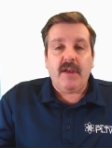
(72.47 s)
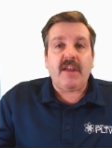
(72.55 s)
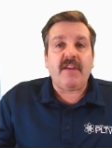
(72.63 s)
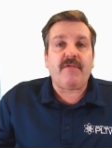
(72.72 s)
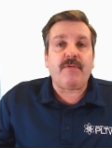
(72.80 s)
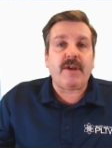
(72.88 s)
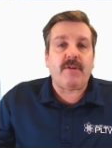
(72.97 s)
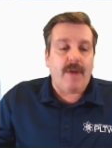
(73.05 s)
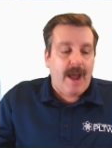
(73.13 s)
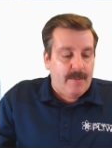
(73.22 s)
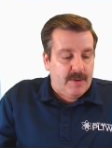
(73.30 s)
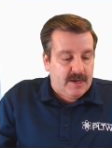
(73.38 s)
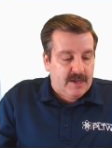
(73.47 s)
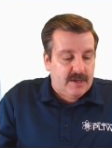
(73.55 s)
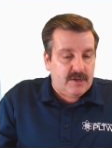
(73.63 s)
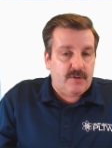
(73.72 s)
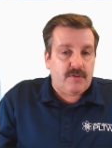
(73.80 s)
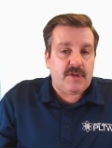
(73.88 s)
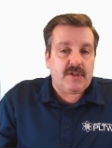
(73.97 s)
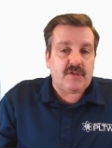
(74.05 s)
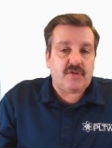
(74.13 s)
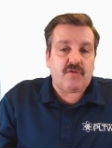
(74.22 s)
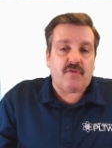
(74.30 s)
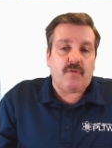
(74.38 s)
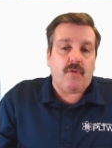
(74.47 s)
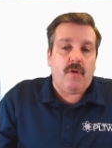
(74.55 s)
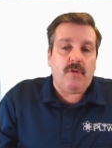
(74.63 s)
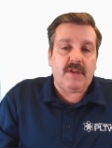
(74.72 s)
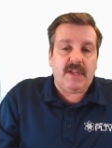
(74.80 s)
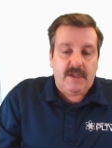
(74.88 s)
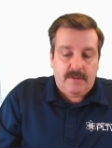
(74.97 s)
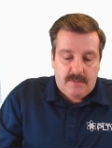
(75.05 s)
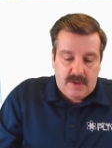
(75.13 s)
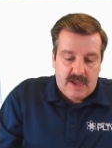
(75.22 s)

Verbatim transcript: If we grab it and do Control D